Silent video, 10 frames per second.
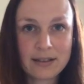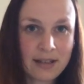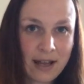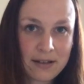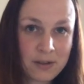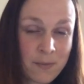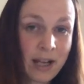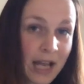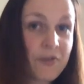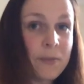that you
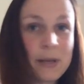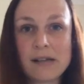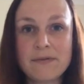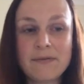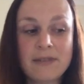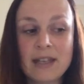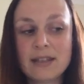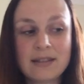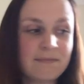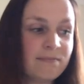might have a bit of
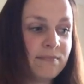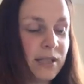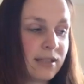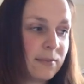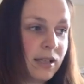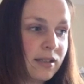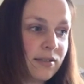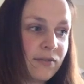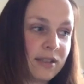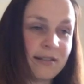this, bits and pieces
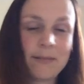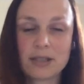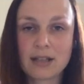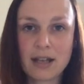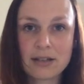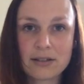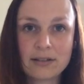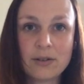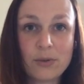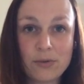of this type of stash
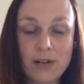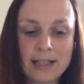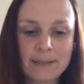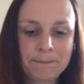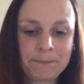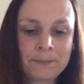already.